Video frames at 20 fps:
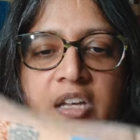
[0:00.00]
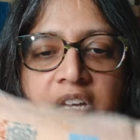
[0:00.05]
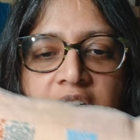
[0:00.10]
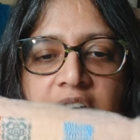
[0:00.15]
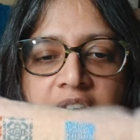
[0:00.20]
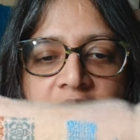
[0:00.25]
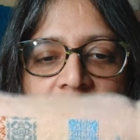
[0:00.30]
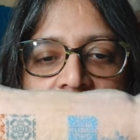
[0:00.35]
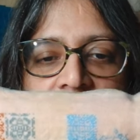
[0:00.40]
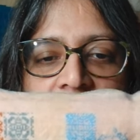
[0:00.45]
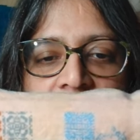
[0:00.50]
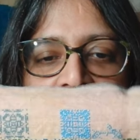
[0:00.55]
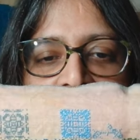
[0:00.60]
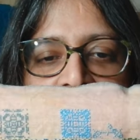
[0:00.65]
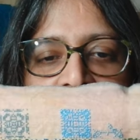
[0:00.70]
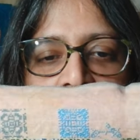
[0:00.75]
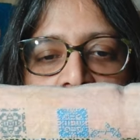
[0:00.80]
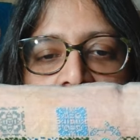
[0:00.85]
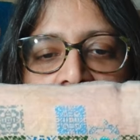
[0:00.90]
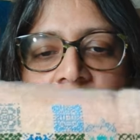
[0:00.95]
So each
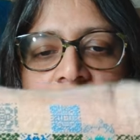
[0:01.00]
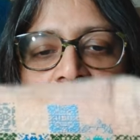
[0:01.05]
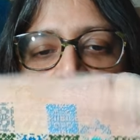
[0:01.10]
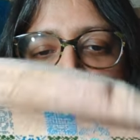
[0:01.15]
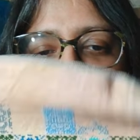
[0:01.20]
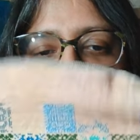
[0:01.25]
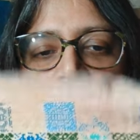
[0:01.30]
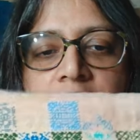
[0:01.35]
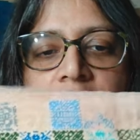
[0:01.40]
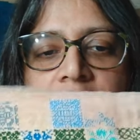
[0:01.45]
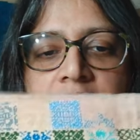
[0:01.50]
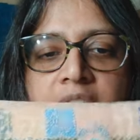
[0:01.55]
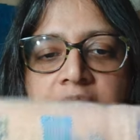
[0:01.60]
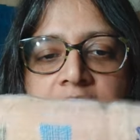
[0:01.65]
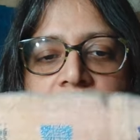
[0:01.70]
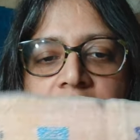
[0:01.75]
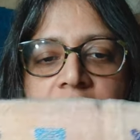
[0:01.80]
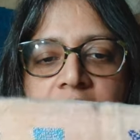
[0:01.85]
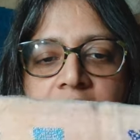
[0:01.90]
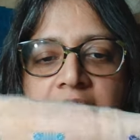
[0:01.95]
one
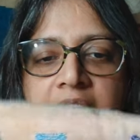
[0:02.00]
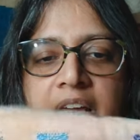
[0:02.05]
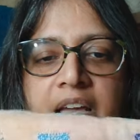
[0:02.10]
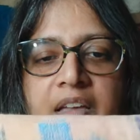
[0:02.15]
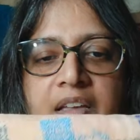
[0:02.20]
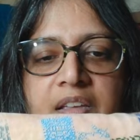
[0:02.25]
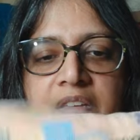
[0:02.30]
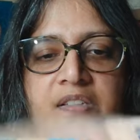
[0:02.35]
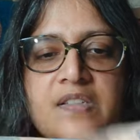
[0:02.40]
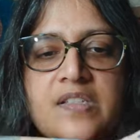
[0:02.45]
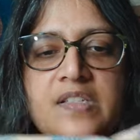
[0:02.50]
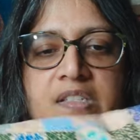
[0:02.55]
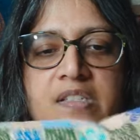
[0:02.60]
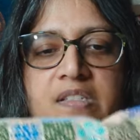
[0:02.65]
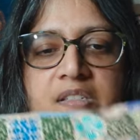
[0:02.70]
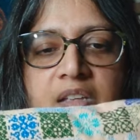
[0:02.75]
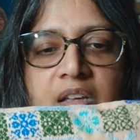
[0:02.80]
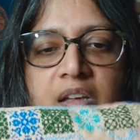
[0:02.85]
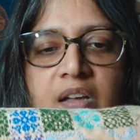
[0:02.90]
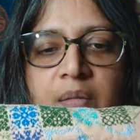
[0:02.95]
has a
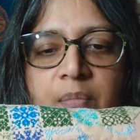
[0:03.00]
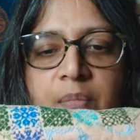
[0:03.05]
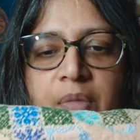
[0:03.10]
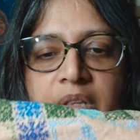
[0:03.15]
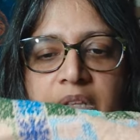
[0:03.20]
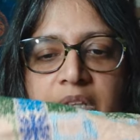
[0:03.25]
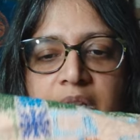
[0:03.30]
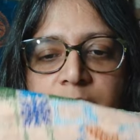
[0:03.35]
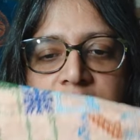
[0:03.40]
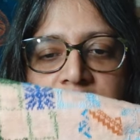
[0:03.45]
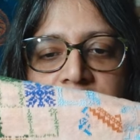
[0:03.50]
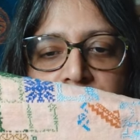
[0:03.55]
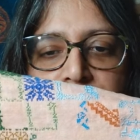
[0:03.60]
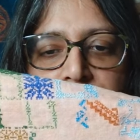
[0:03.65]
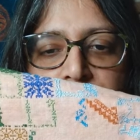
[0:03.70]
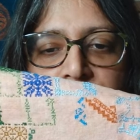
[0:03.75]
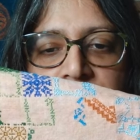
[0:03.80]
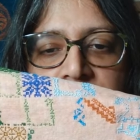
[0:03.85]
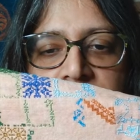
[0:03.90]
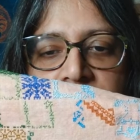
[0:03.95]
little bit
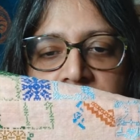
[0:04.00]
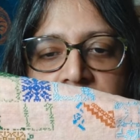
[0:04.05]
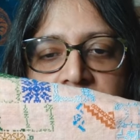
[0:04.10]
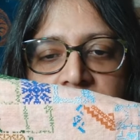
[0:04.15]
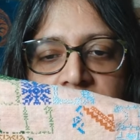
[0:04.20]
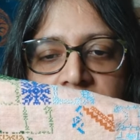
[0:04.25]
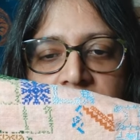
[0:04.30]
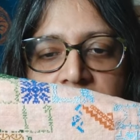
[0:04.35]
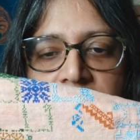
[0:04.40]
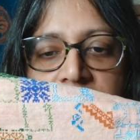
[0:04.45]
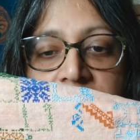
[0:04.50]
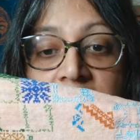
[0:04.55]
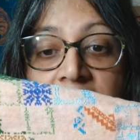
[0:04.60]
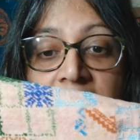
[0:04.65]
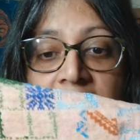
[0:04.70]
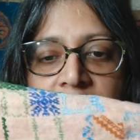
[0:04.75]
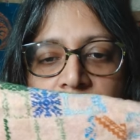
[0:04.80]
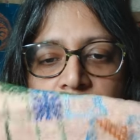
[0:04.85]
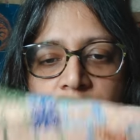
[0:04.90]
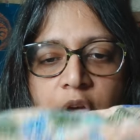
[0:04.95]
different time going
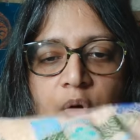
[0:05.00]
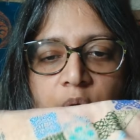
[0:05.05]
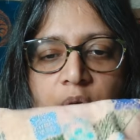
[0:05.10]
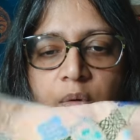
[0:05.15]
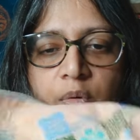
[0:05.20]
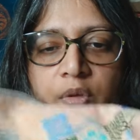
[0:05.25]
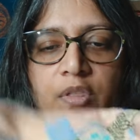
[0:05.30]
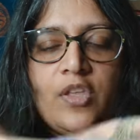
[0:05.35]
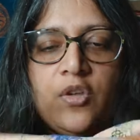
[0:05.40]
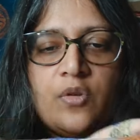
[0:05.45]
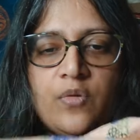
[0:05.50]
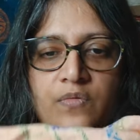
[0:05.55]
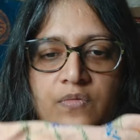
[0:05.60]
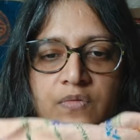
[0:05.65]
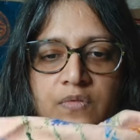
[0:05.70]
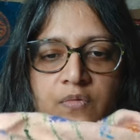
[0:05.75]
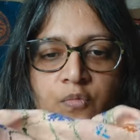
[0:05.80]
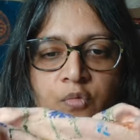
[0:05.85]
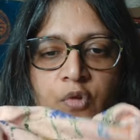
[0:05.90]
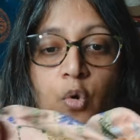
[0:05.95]
with, you know,
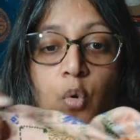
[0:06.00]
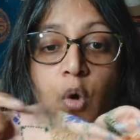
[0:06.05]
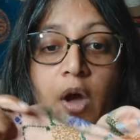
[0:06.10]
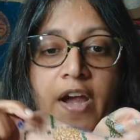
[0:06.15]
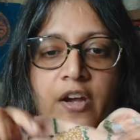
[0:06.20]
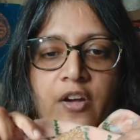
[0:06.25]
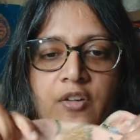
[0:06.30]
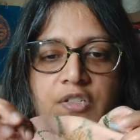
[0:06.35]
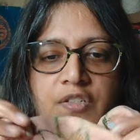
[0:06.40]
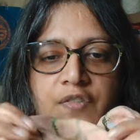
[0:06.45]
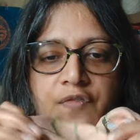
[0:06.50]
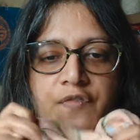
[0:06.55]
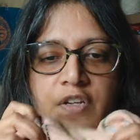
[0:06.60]
required to finish it.